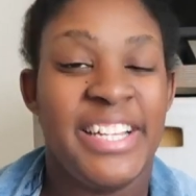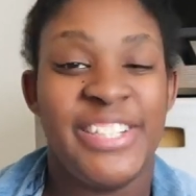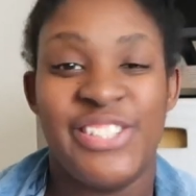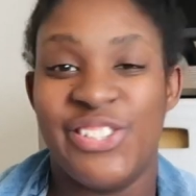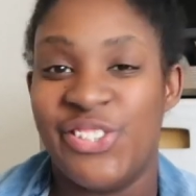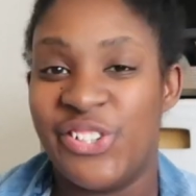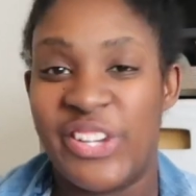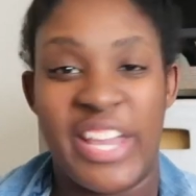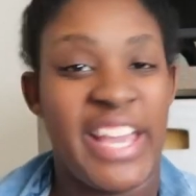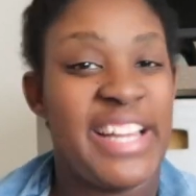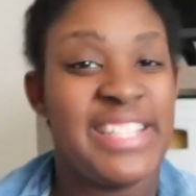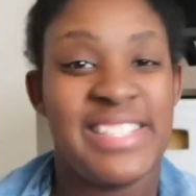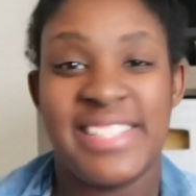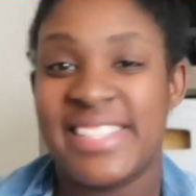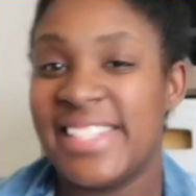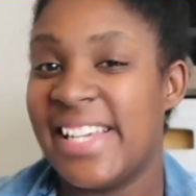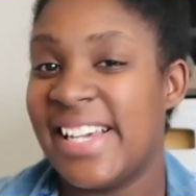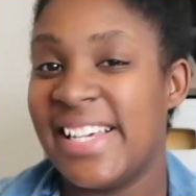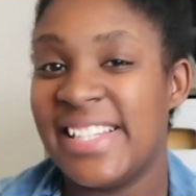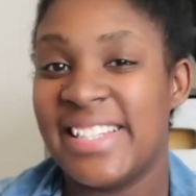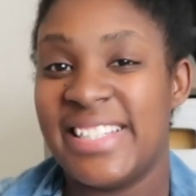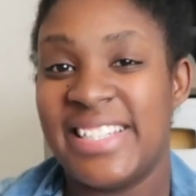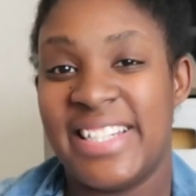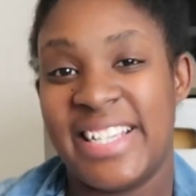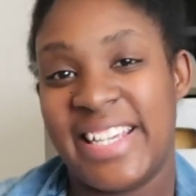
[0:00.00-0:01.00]
You can
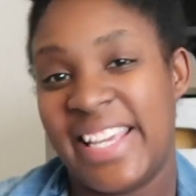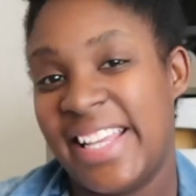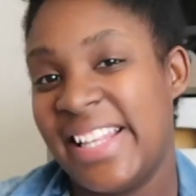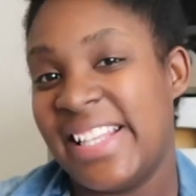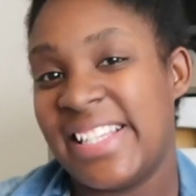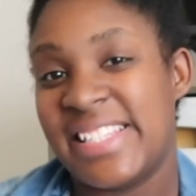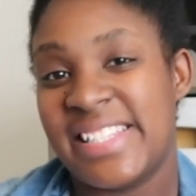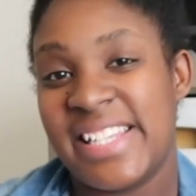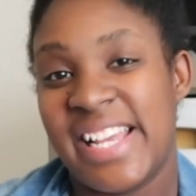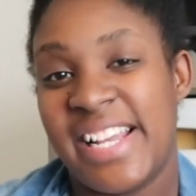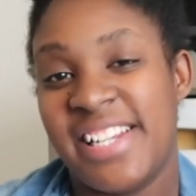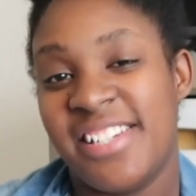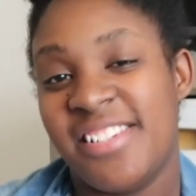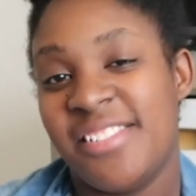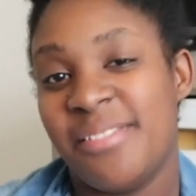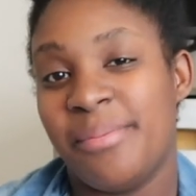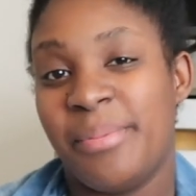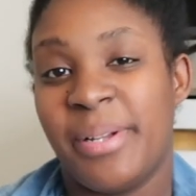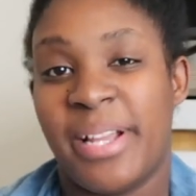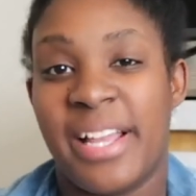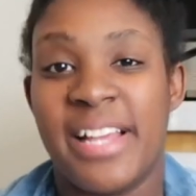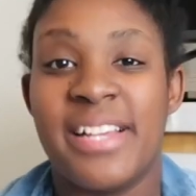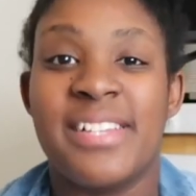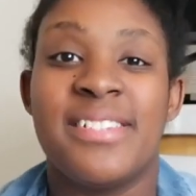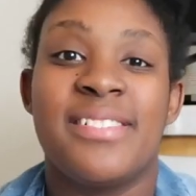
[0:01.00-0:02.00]
tell that I get excited
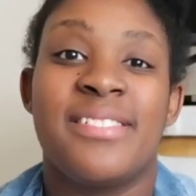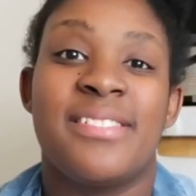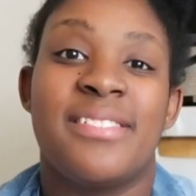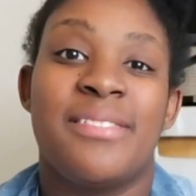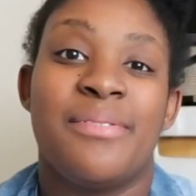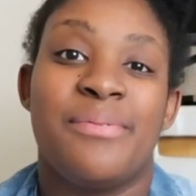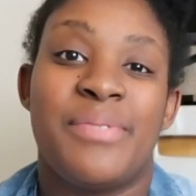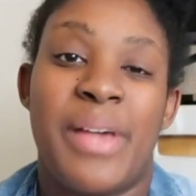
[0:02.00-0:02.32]
because